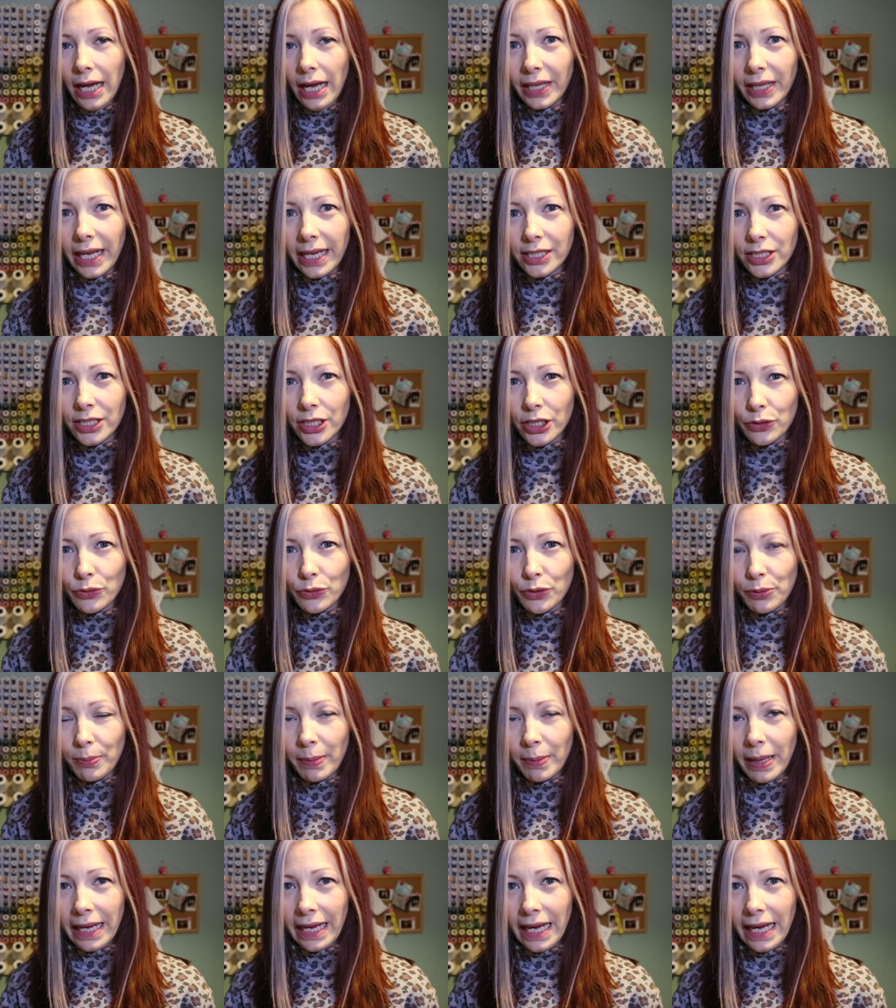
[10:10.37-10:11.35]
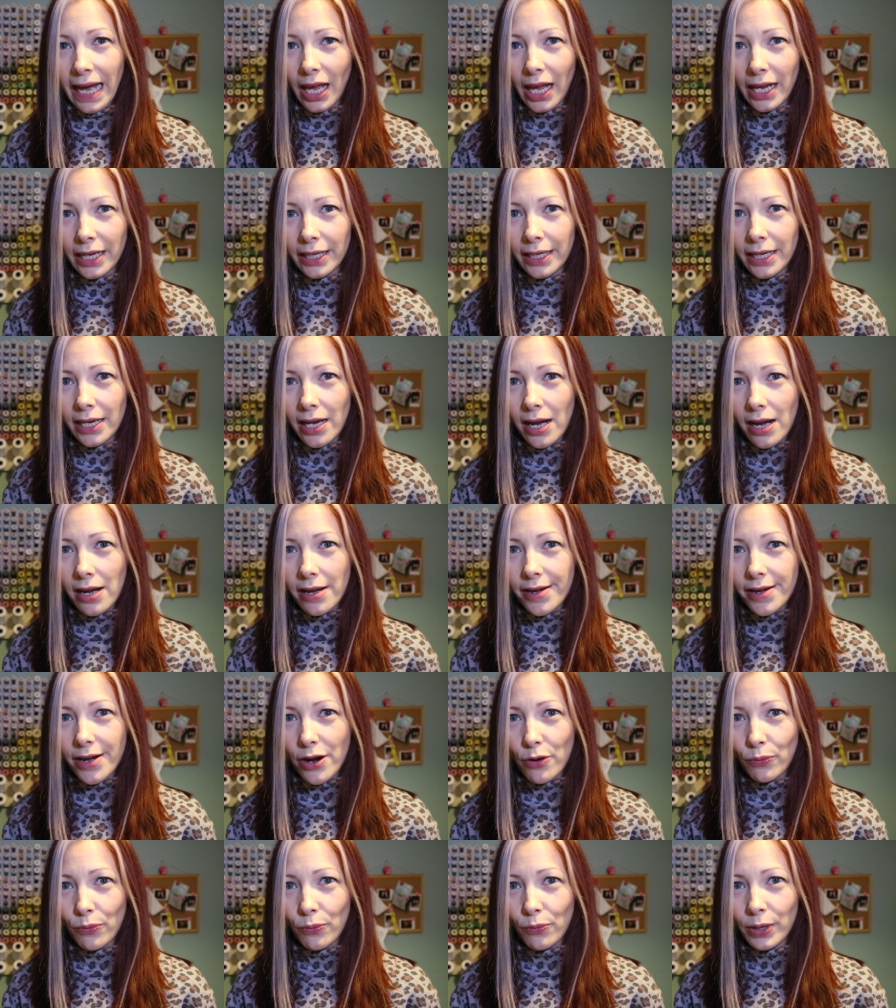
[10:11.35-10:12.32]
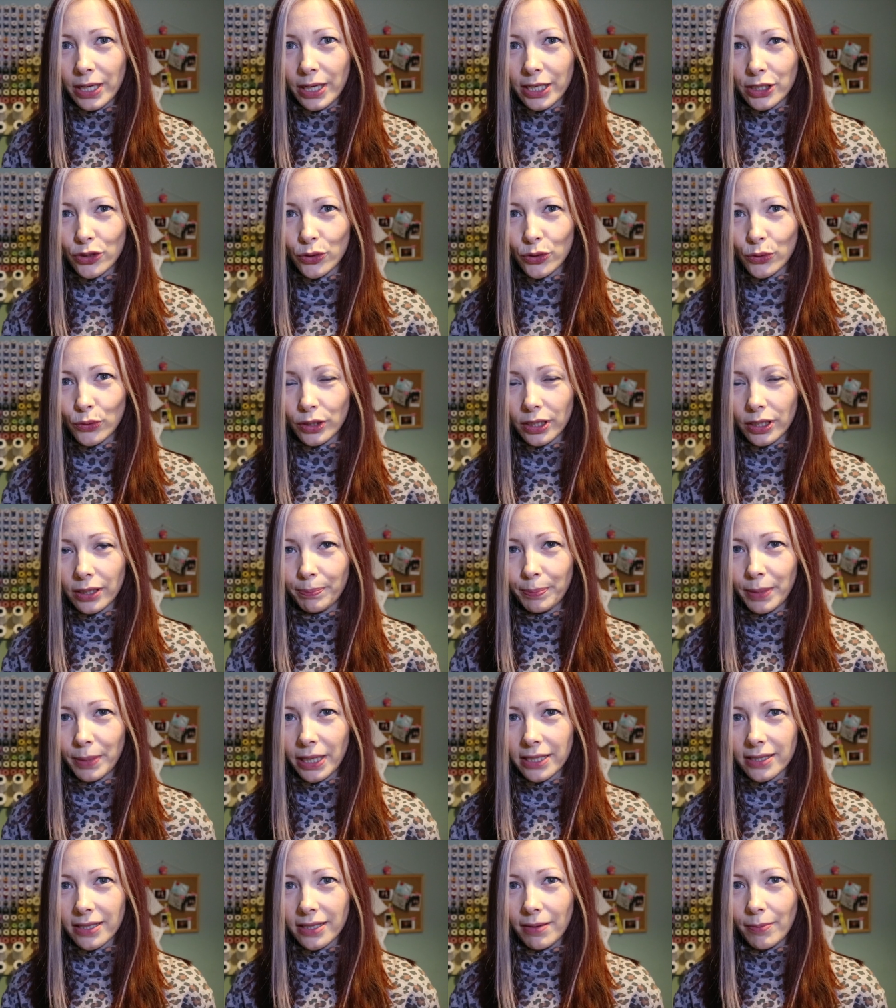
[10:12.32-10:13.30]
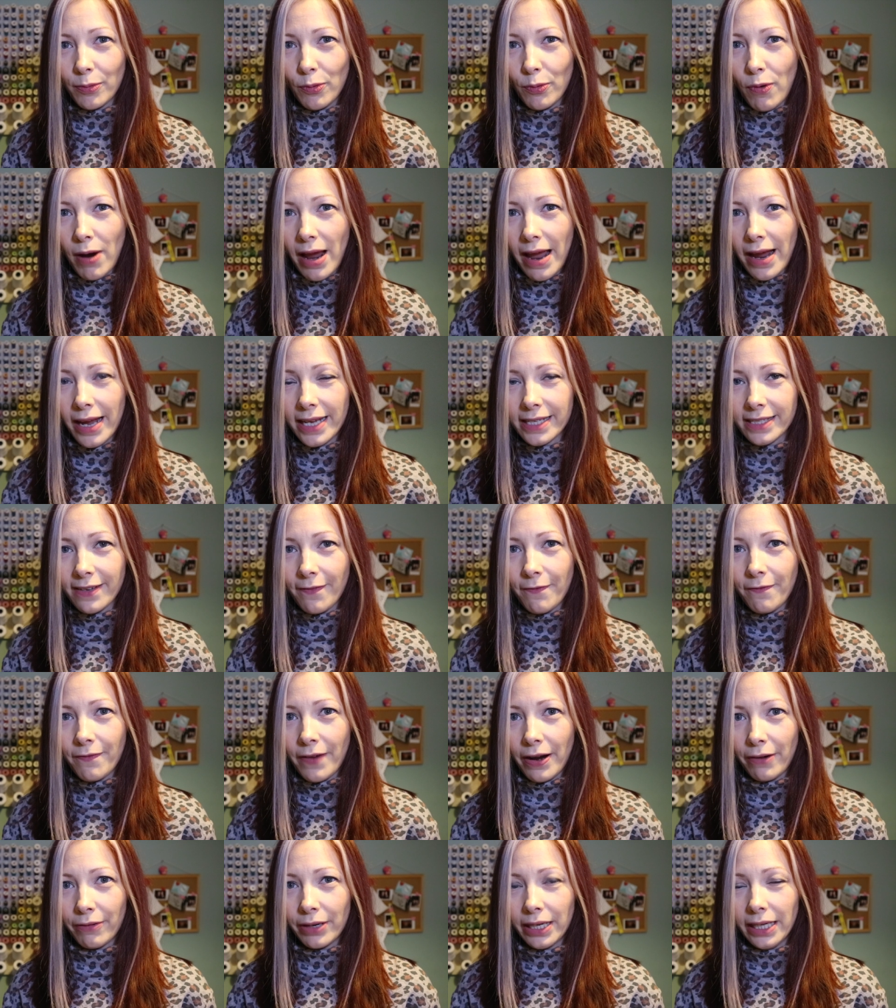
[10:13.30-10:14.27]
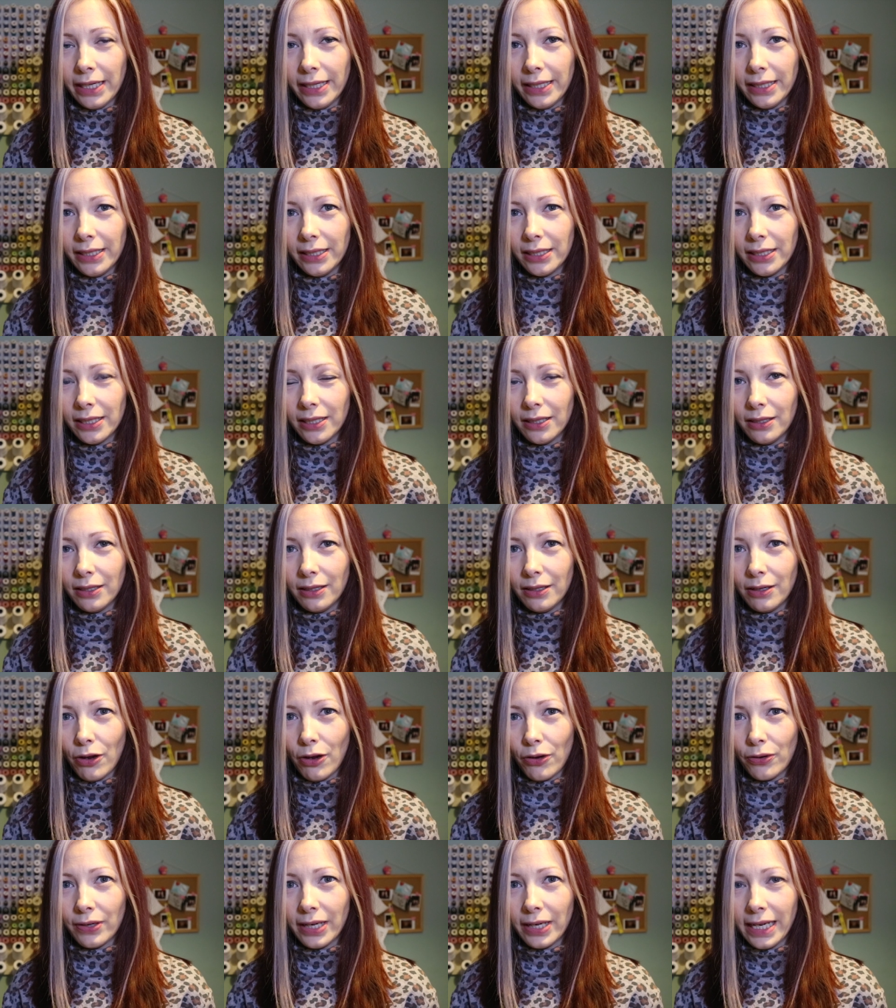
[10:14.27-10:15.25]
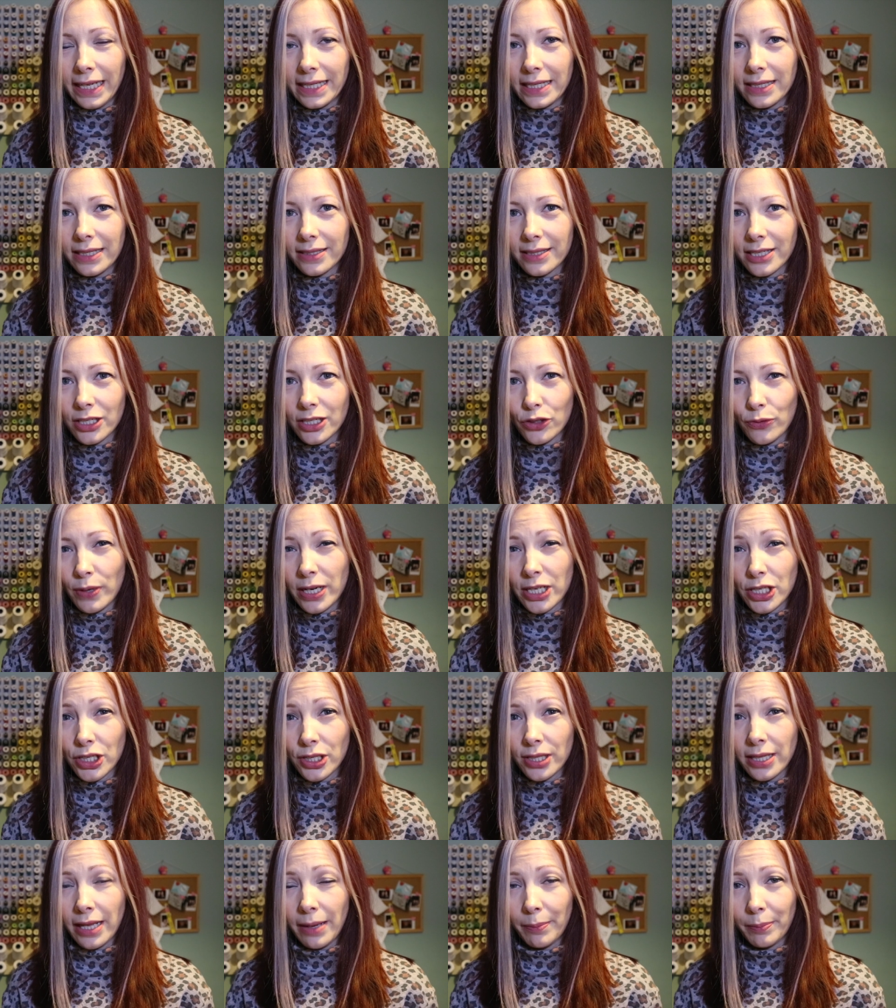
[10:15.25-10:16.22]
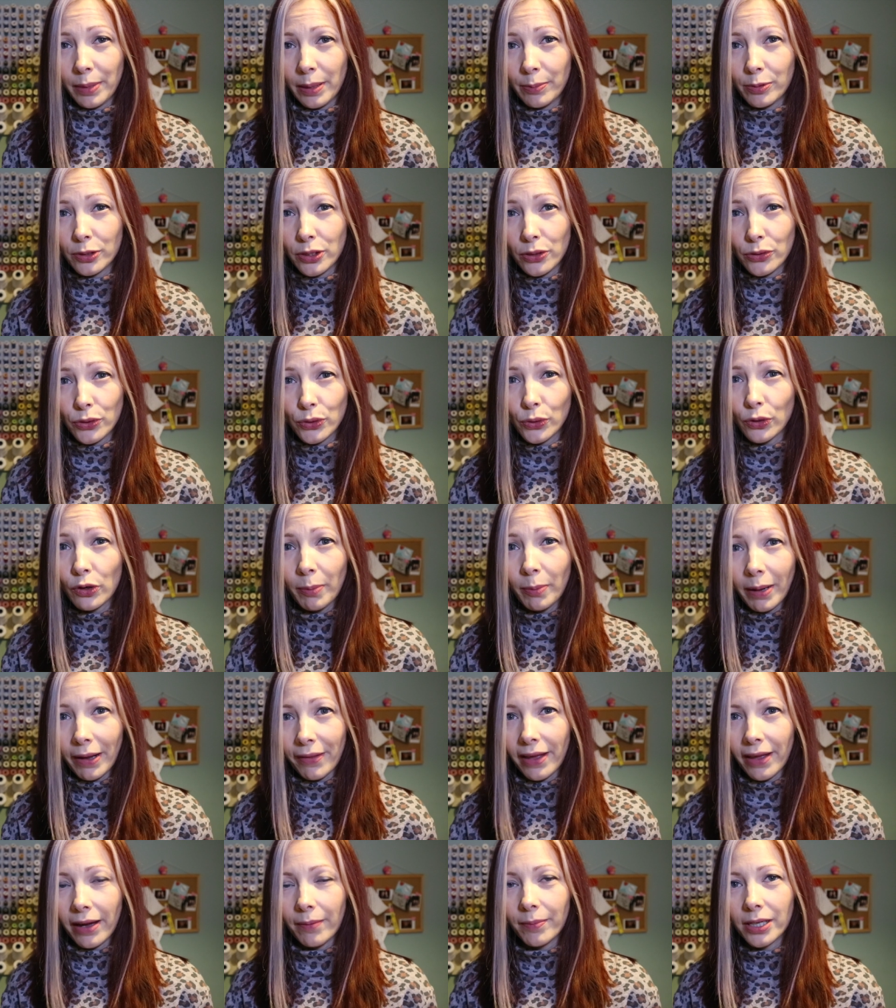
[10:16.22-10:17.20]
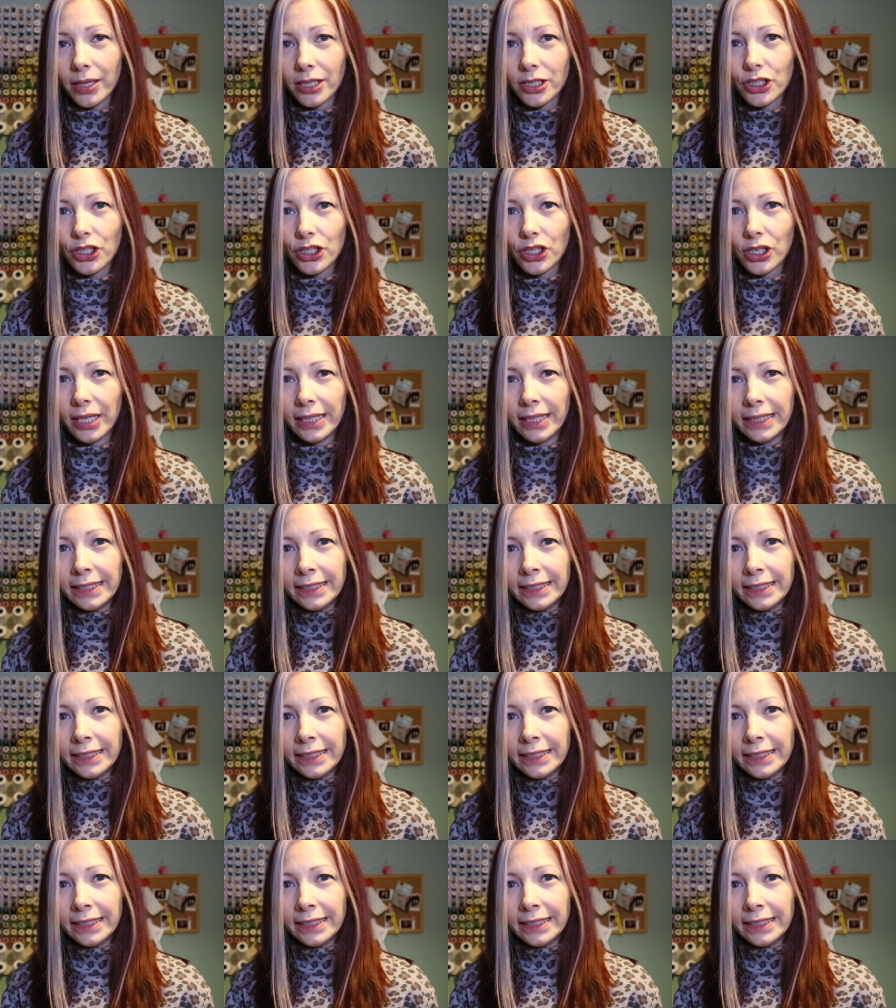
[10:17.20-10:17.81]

get in touch with me and we can talk, because I'm aware it's a very lonely situation that people don't talk about that much.